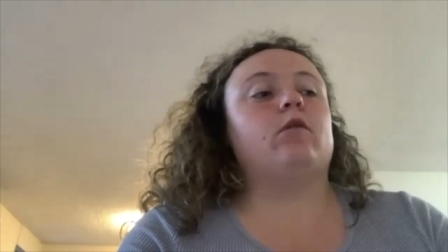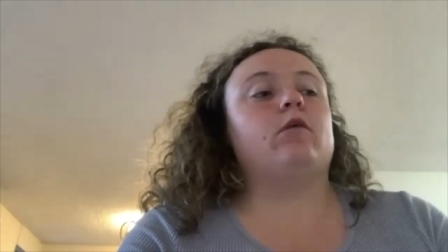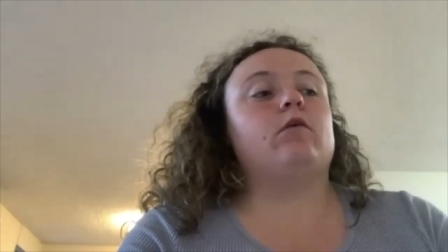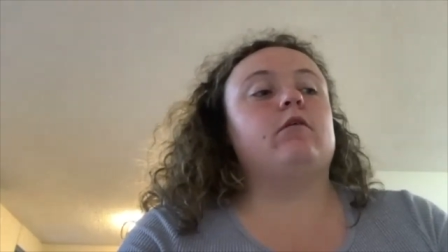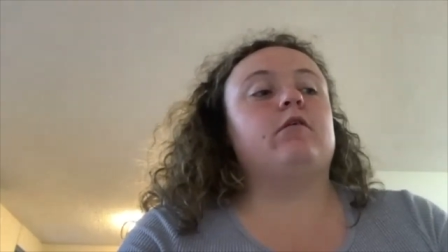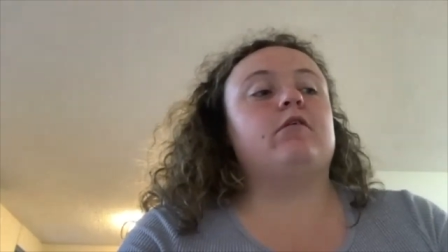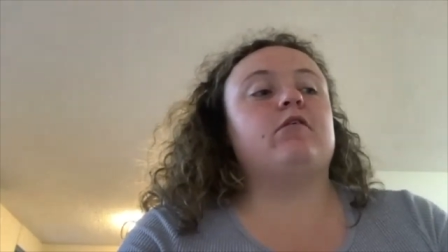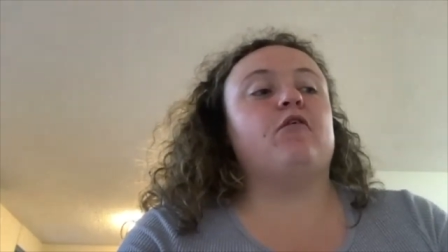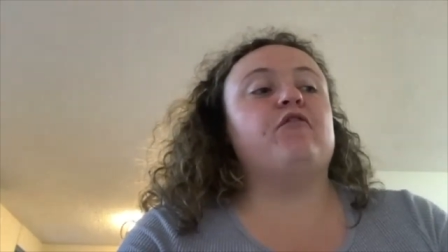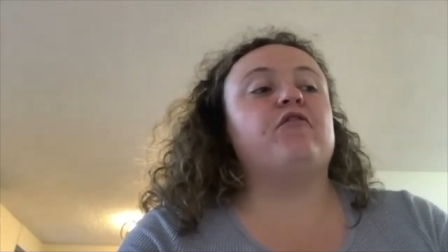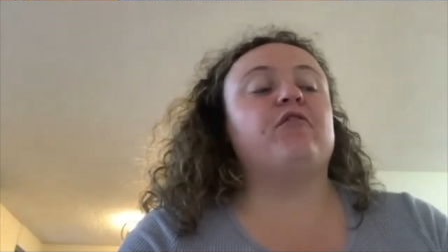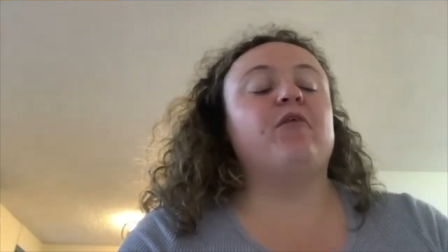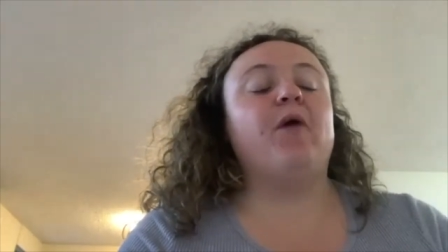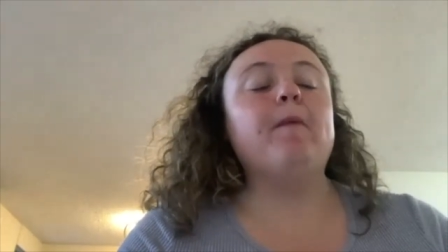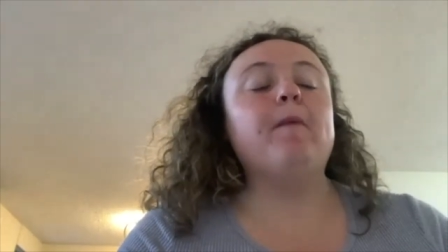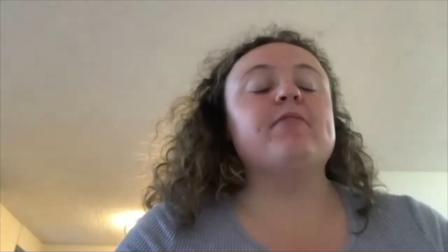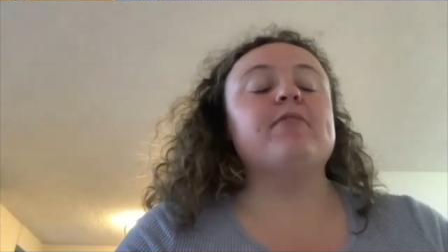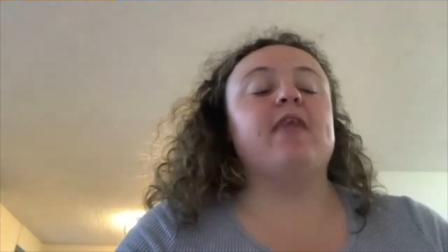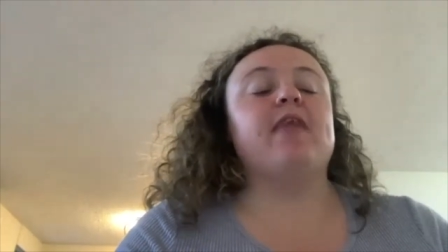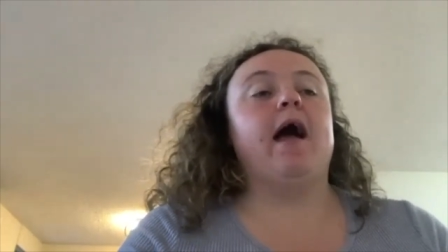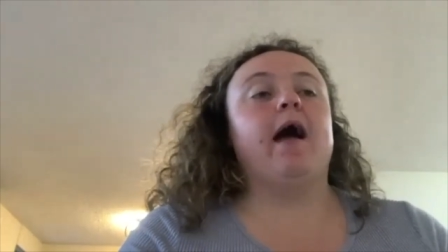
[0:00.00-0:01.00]
So
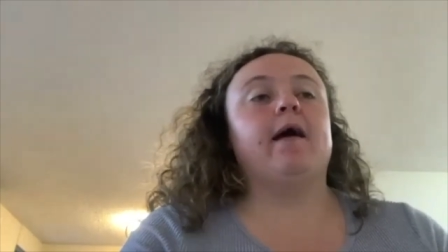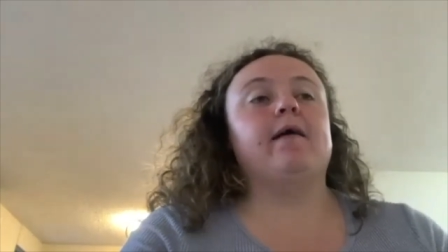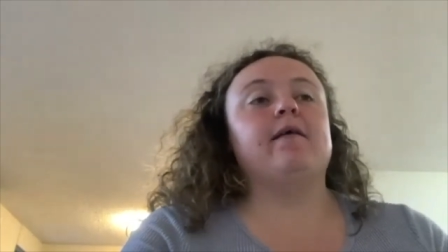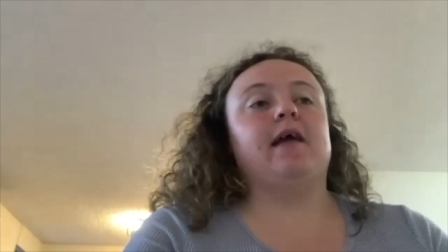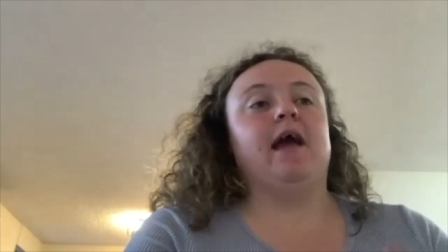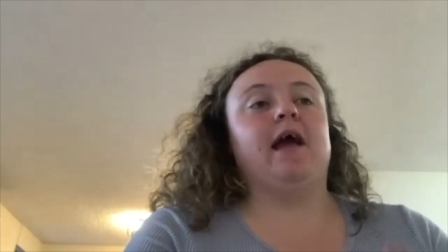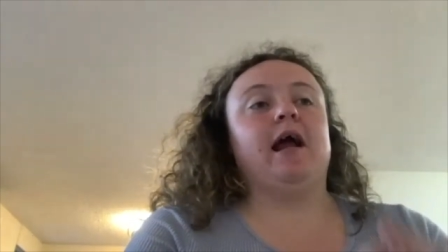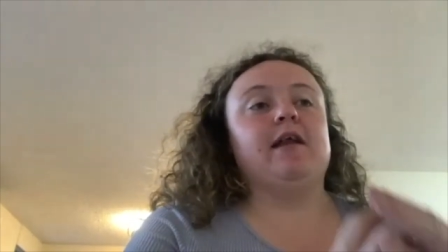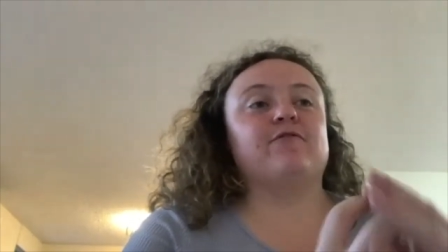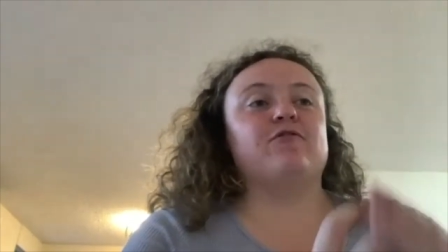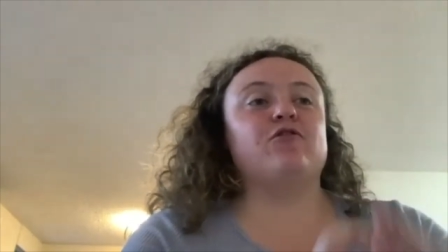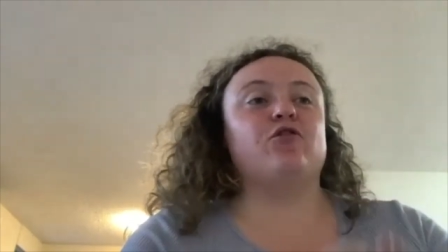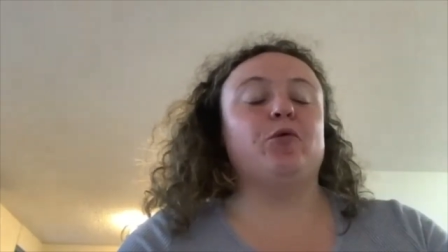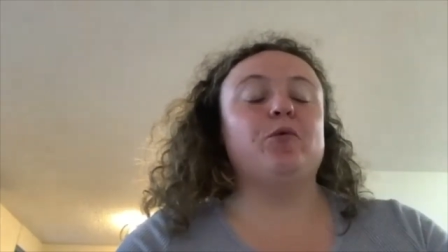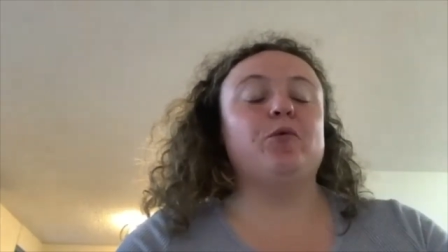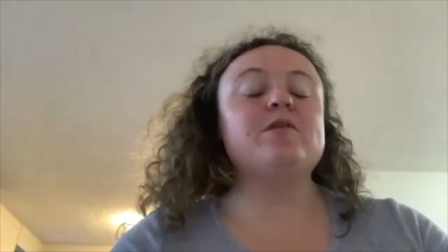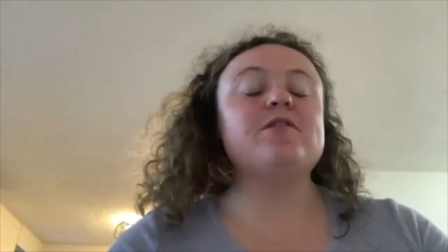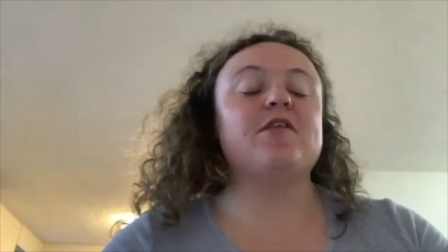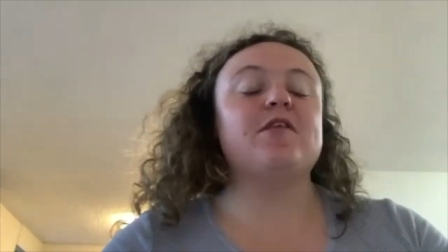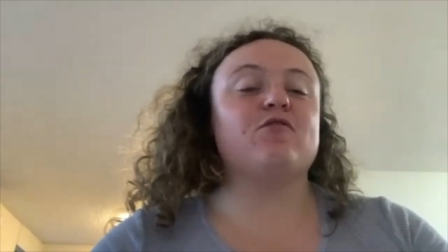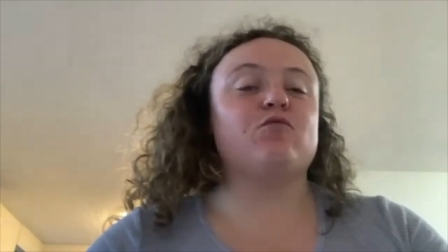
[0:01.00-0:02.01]
from that, it kind of grew
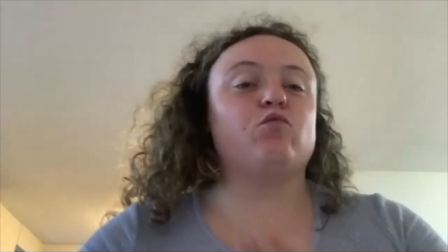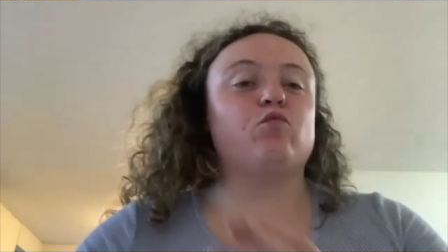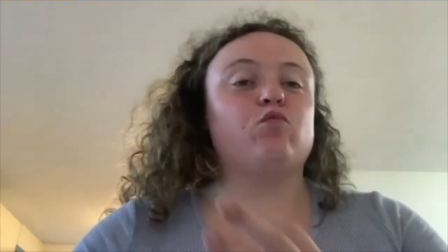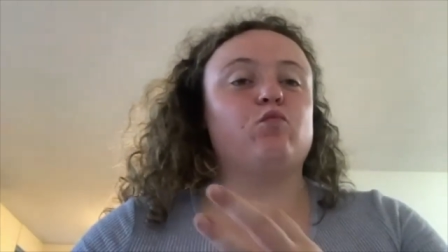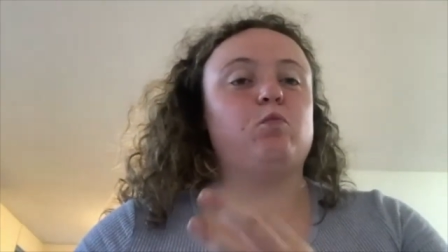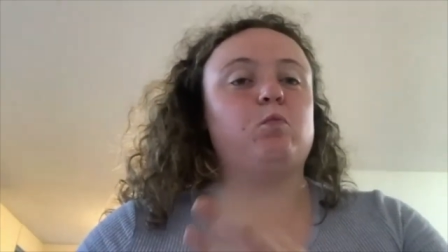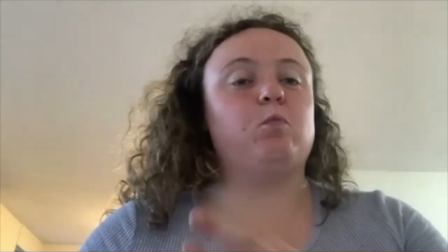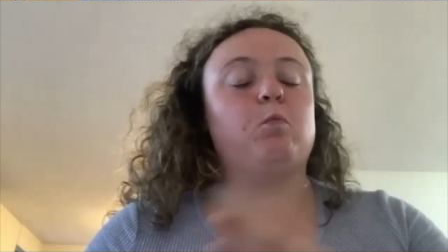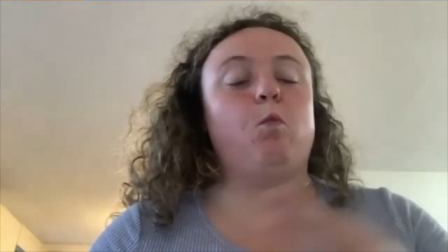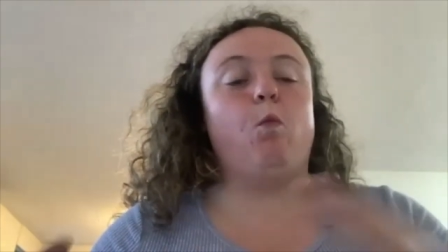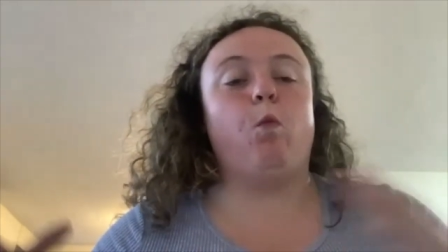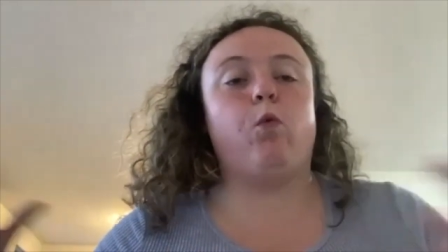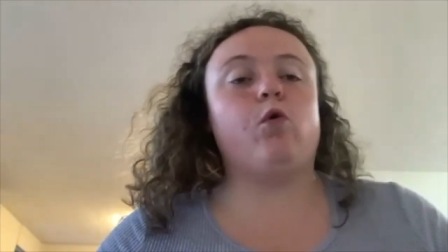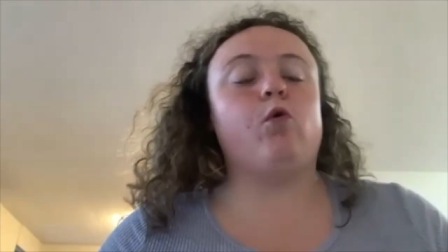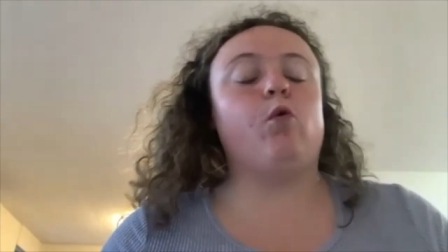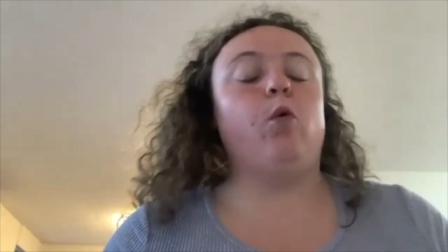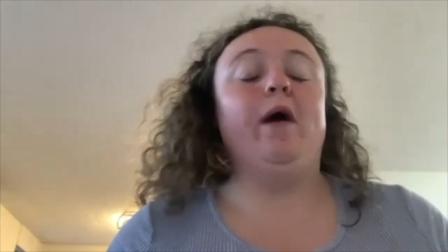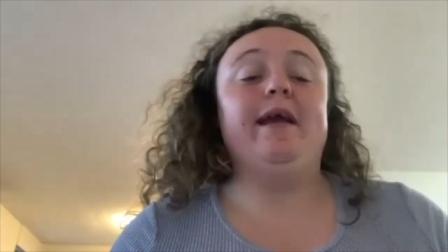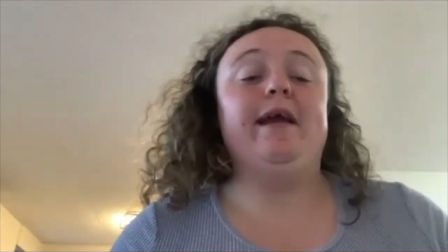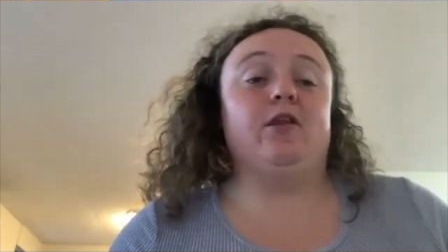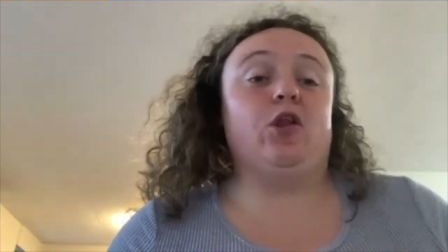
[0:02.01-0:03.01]
into this
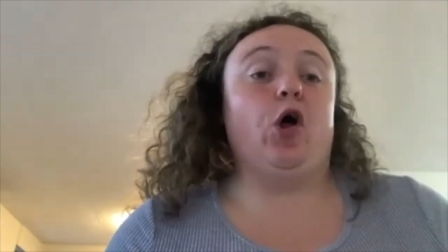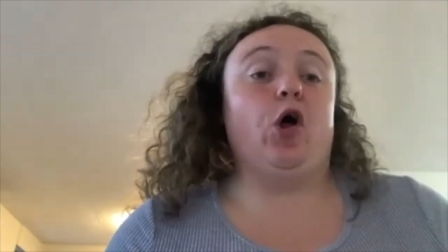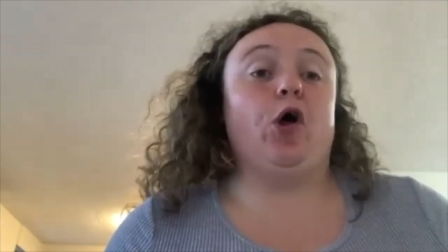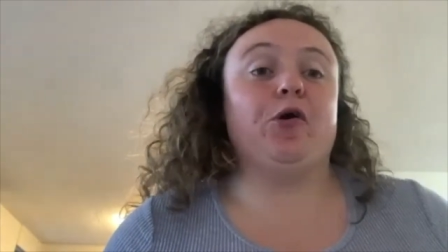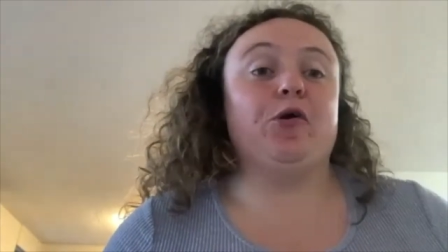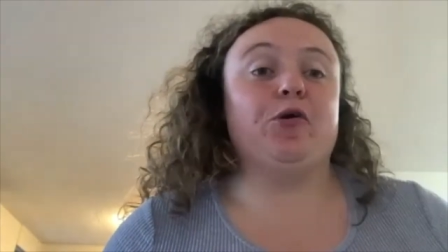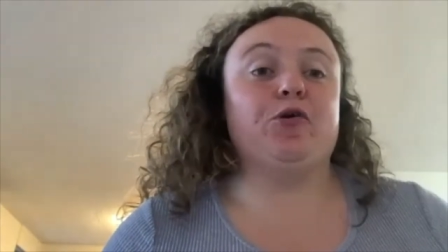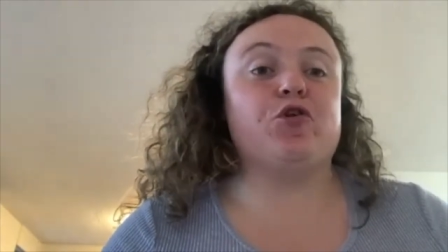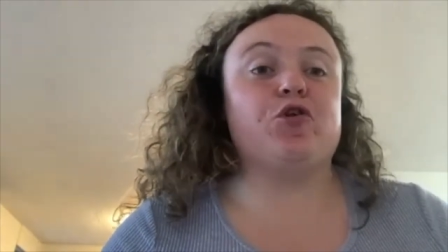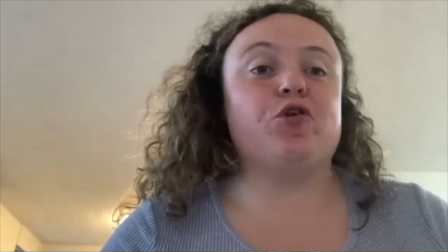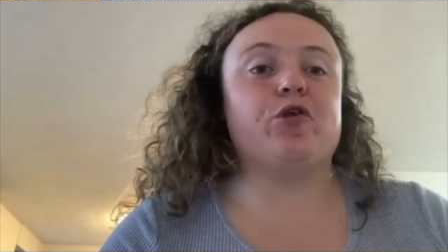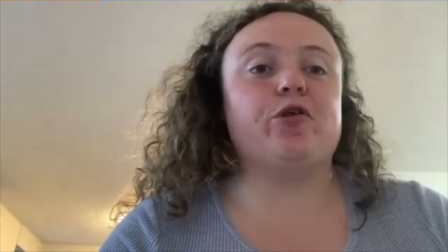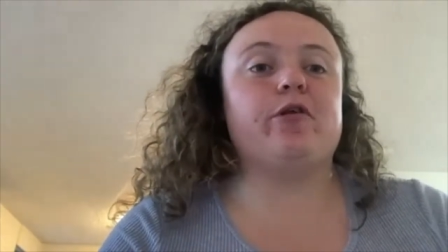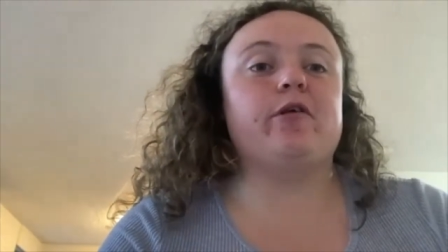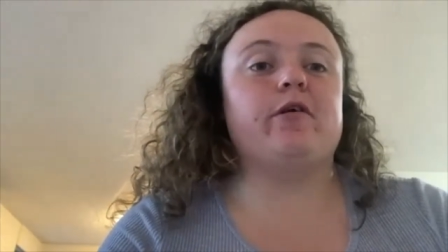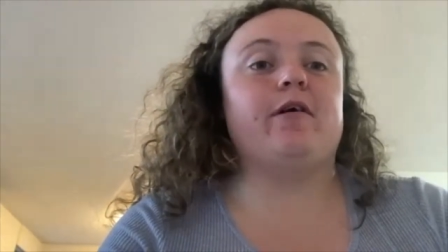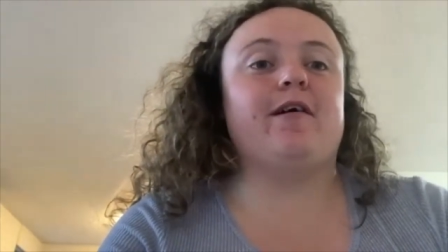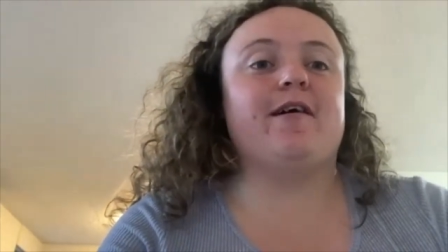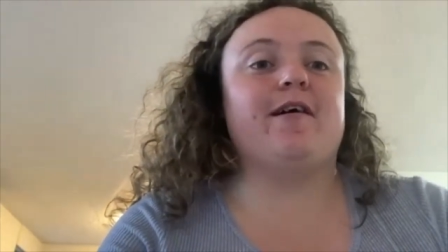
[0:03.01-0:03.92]
quite large